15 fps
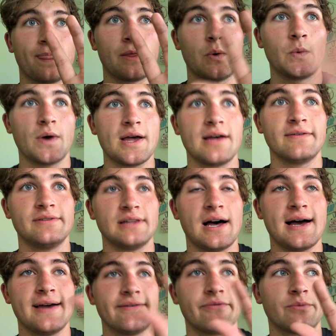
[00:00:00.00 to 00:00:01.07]
way of
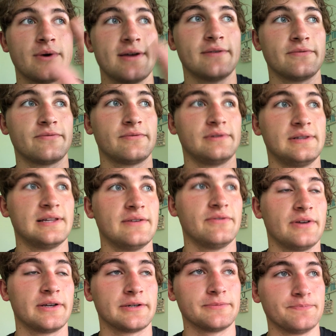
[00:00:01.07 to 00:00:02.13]
life, way of
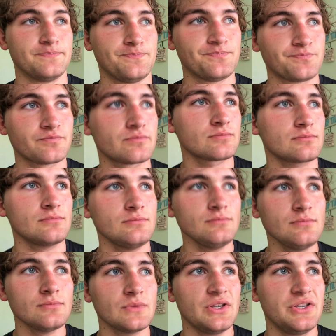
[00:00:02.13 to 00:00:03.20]
living,
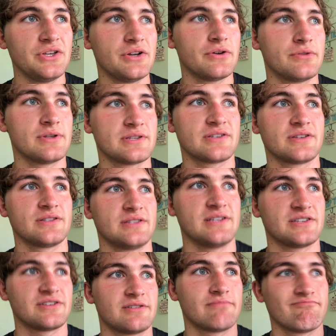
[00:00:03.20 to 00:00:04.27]

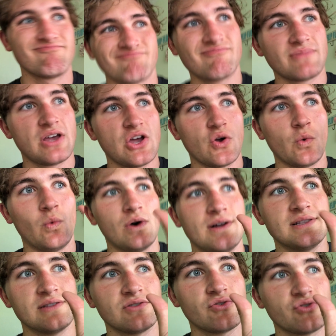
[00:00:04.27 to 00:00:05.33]
this
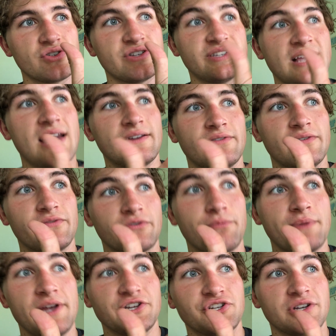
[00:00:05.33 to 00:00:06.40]
one set of
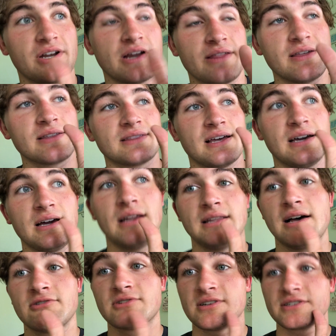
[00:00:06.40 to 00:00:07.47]
information, and I think that
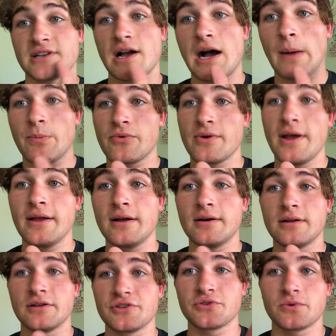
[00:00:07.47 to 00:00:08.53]
allows us to operate
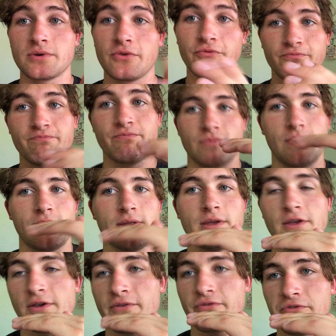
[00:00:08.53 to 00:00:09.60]
on a sort of
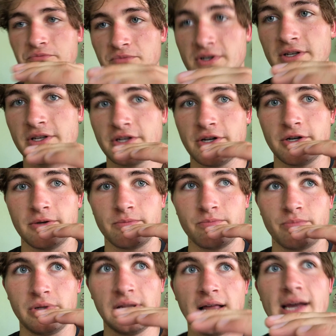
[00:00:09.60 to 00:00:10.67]
familiar
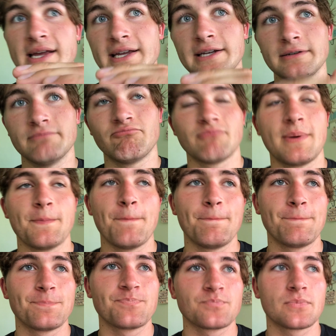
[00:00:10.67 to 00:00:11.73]
plane.
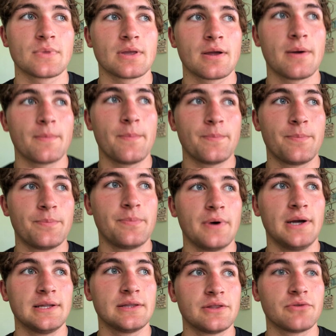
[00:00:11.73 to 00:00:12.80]

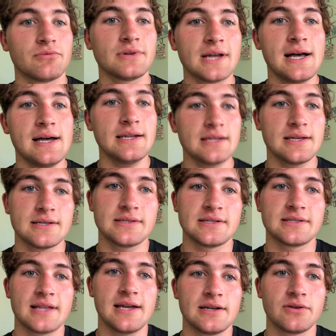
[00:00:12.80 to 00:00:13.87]
But the reality is
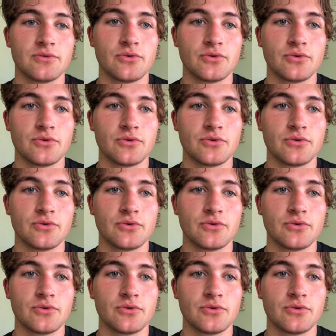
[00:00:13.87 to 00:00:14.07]
that